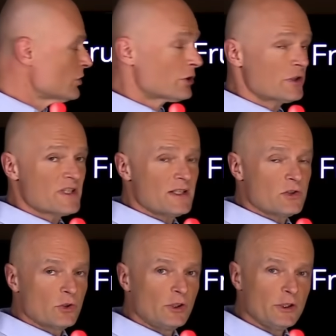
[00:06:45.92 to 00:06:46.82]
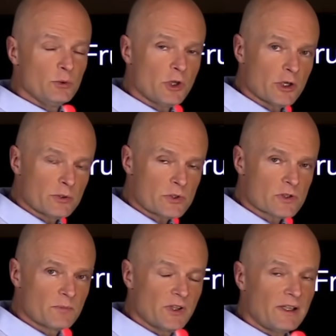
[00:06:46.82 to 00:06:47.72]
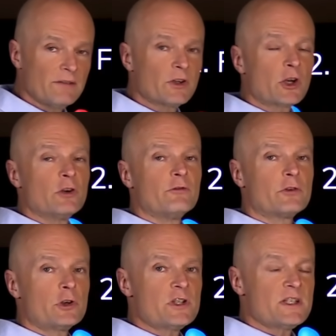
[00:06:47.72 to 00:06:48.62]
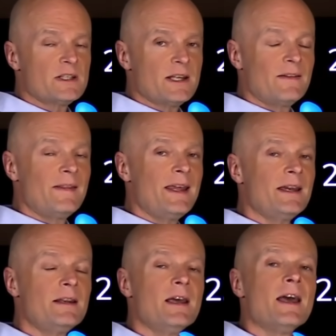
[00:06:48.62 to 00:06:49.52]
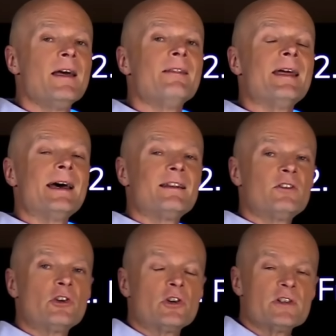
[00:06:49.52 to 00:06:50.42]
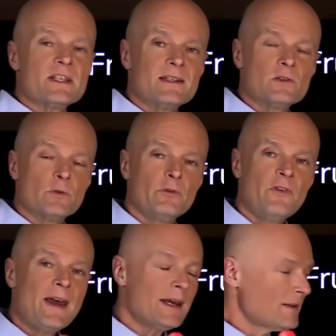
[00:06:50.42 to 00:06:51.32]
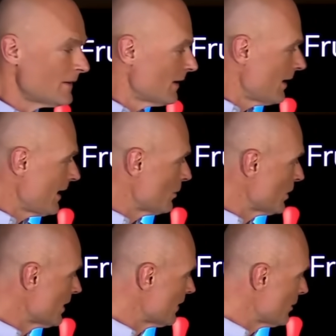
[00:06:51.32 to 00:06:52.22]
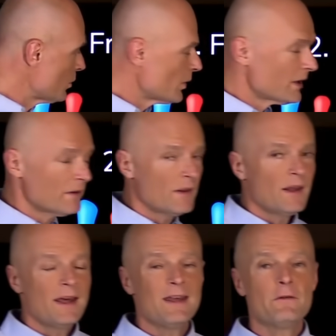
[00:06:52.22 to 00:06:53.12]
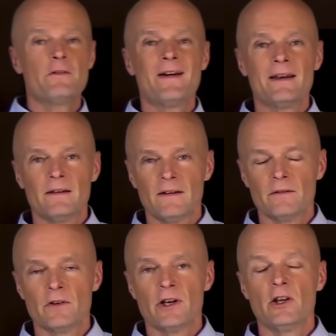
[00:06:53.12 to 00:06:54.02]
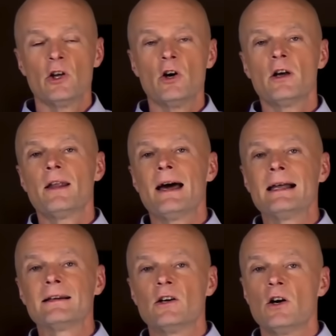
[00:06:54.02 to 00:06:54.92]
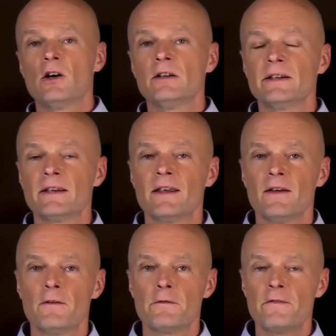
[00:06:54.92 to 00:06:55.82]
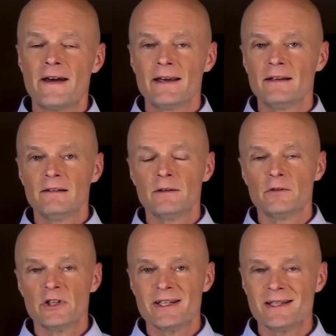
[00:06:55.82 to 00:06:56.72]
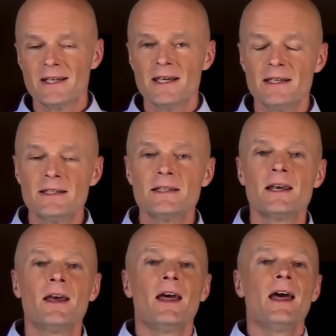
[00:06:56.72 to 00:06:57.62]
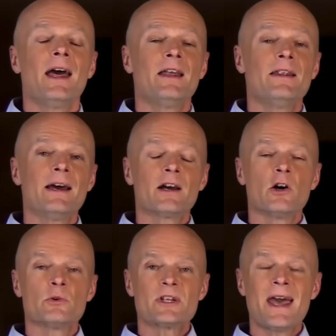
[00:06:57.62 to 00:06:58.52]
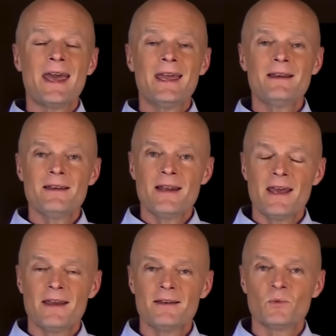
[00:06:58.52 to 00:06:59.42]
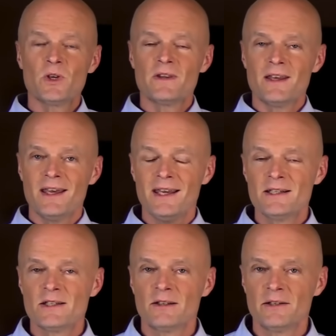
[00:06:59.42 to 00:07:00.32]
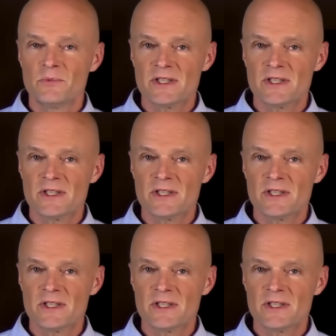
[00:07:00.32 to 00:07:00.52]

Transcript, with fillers: turns into glucose. The liver converts it and then that turns into fat and we end up with a fatty liver, a non-alcoholic fatty liver disease, and that goes hand in hand with insulin